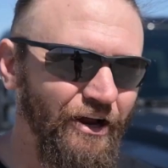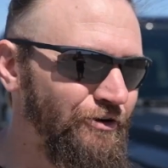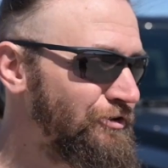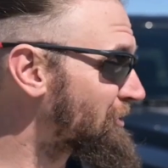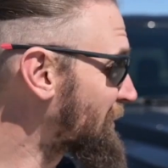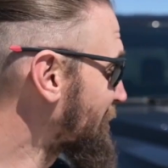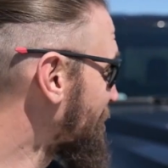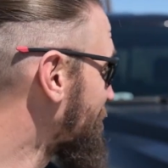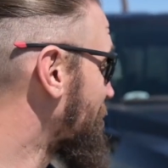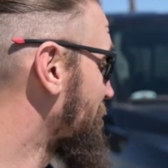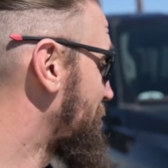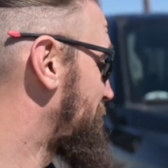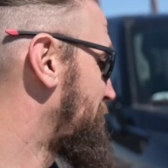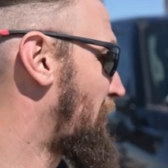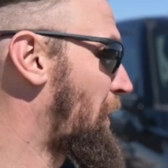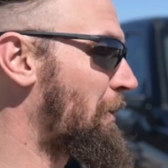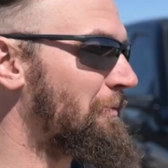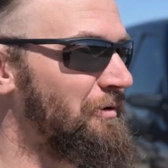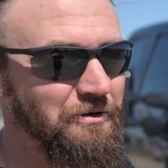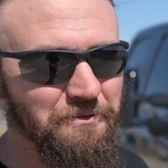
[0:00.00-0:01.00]
I do think they look
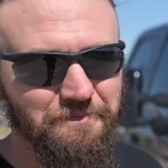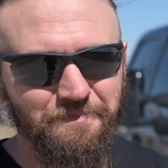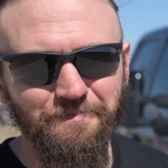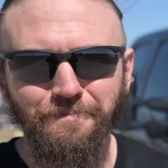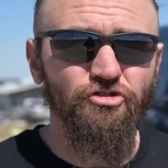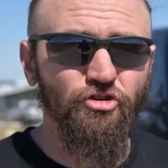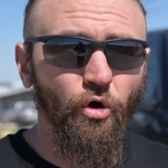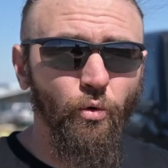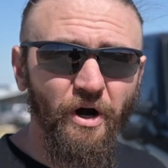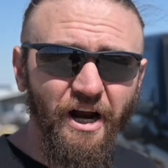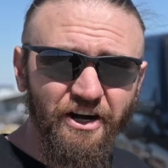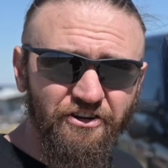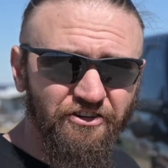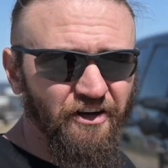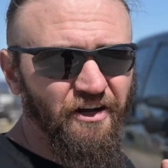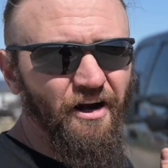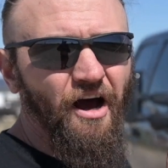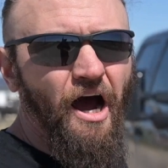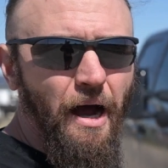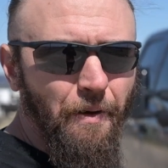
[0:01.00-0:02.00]
phenomenal. So we're actually
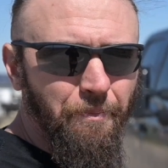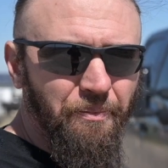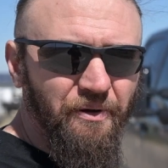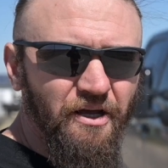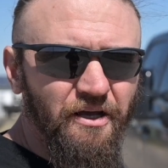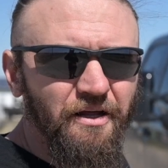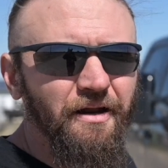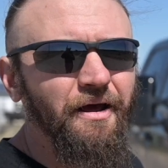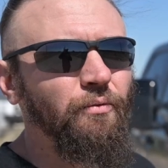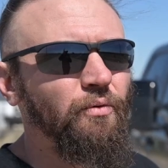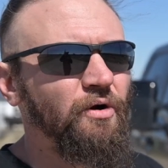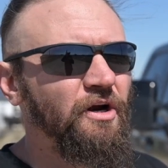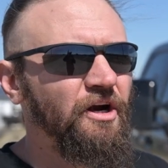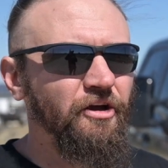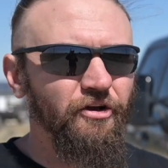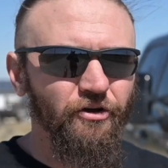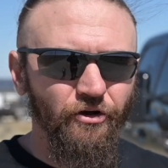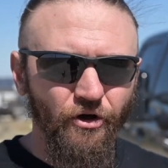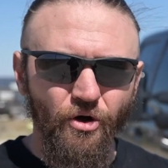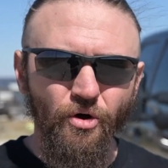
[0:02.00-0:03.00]
gonna hop in and we're gonna
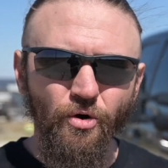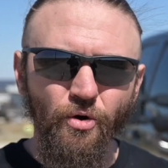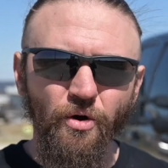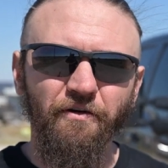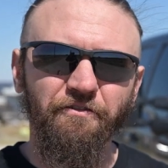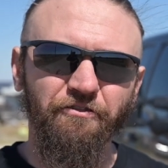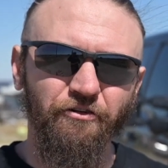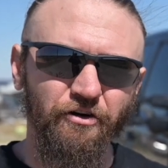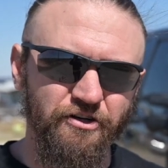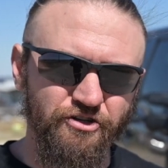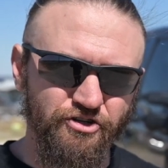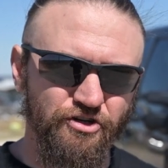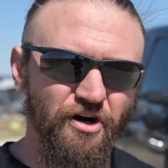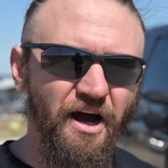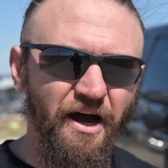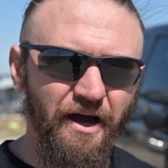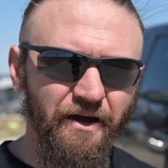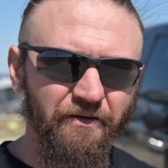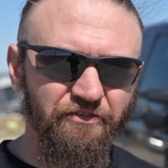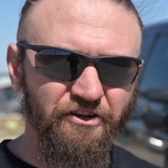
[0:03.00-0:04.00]
go for a
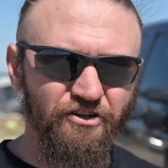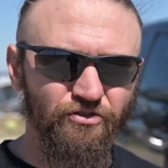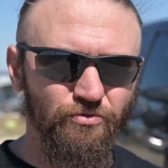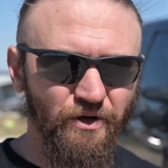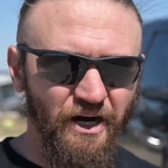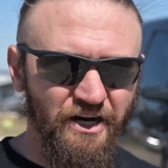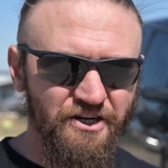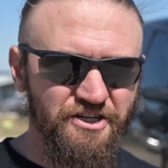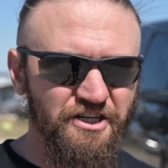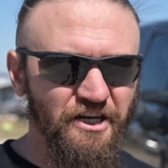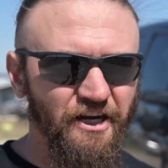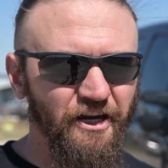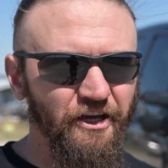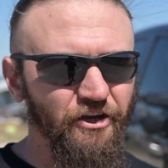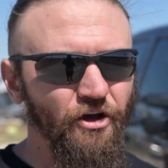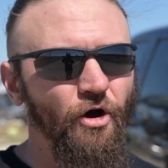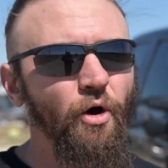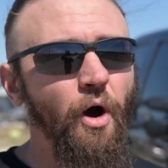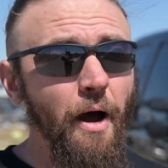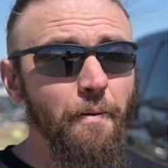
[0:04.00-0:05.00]
drive because we're actually gonna
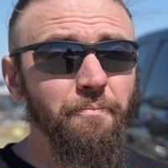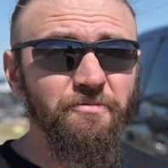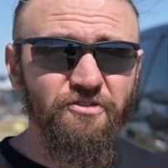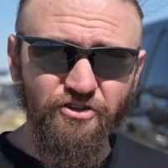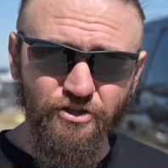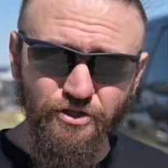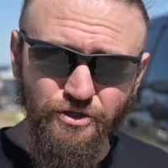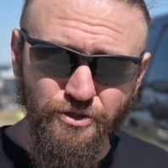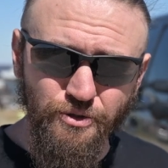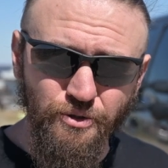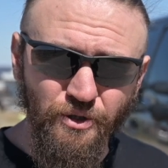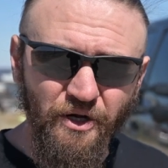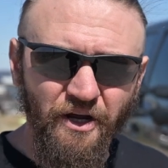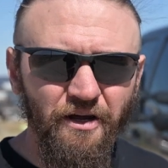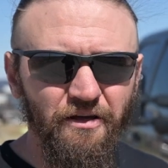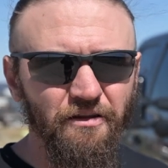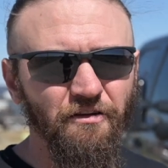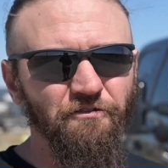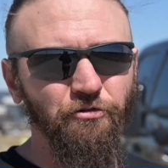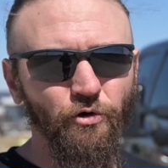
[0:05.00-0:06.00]
go up to
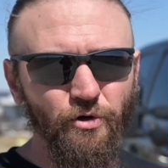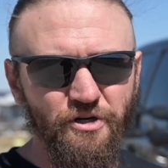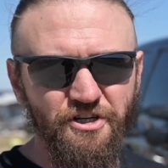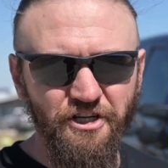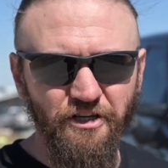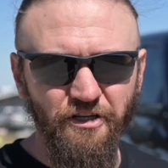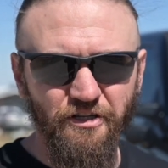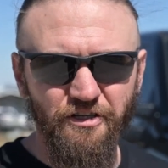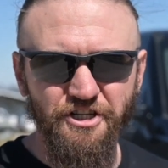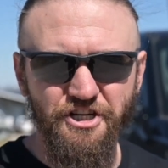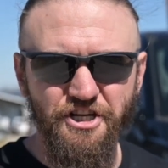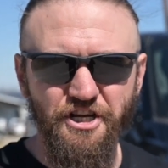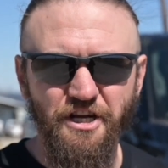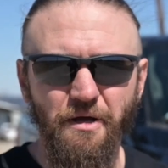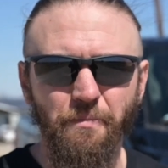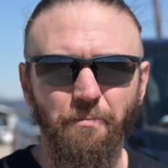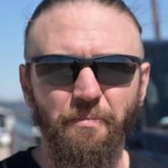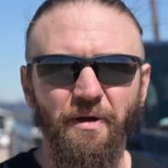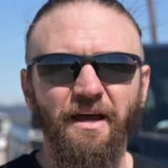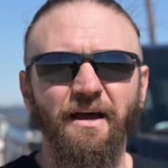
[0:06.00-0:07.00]
the Ford
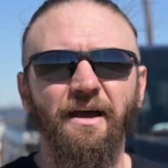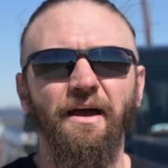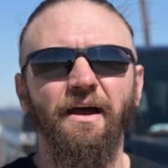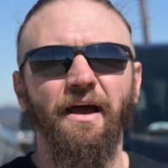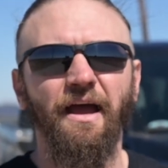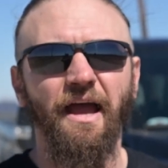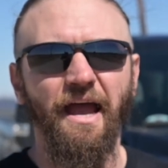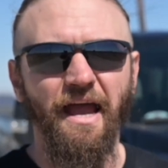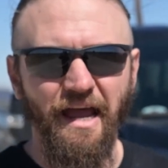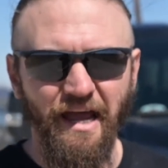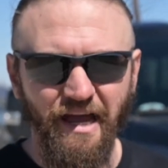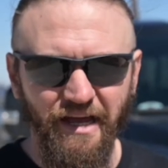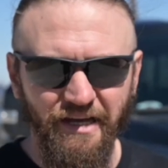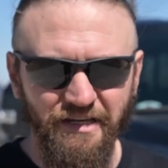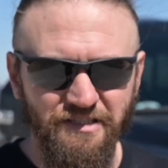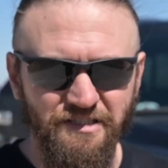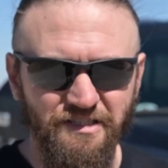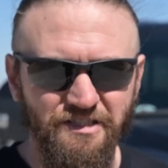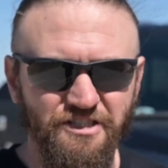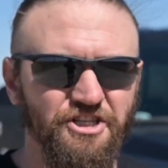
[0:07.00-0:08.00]
dealership
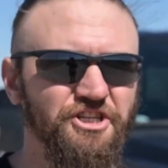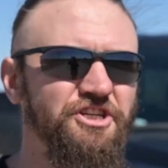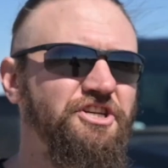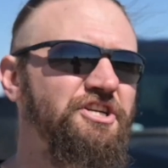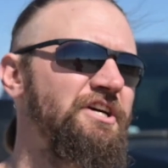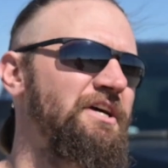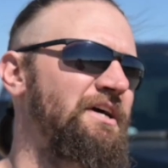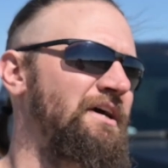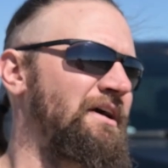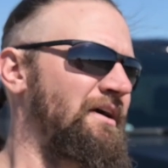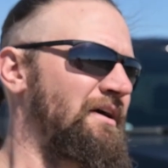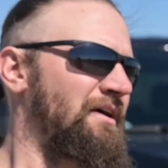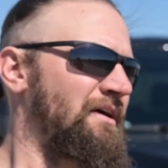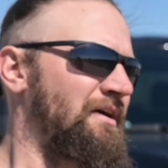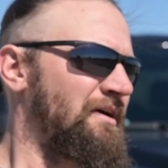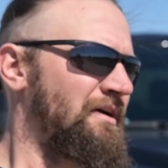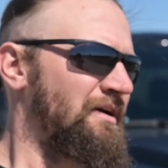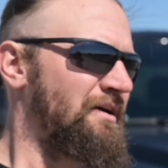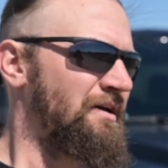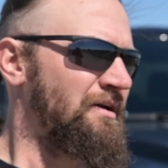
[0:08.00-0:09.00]
and
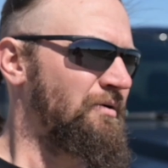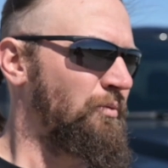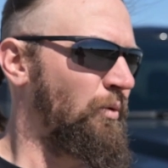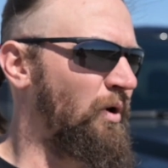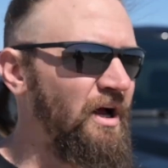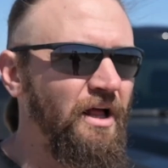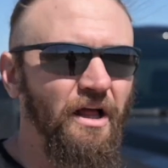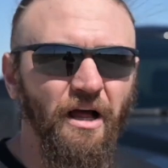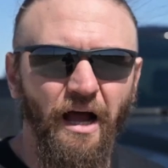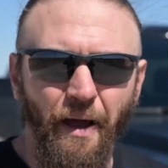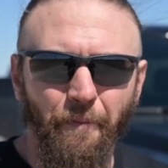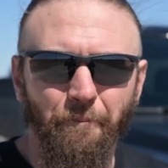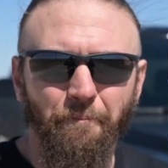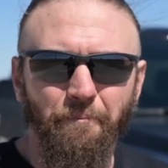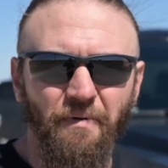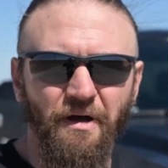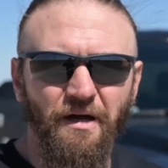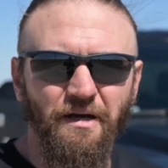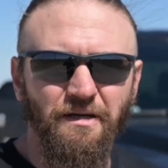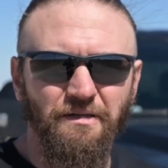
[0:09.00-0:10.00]
well,
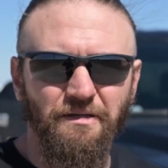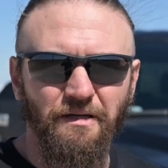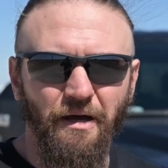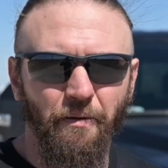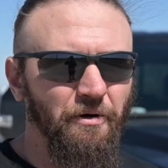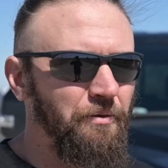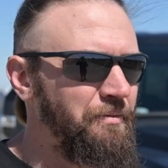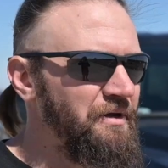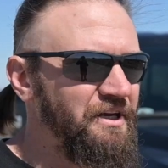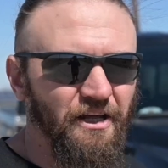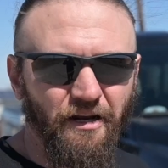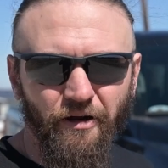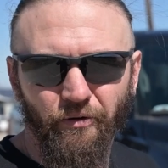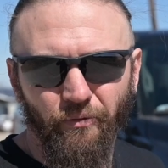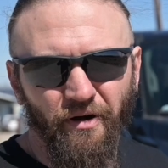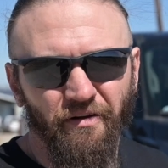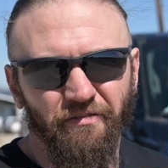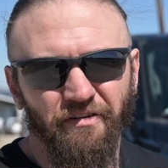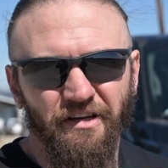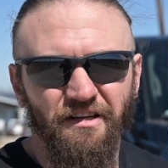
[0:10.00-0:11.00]
I'm, I'm gonna be getting
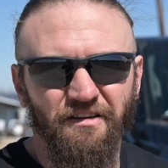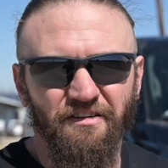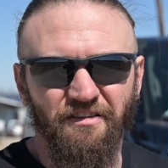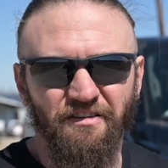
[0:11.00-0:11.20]
rid of it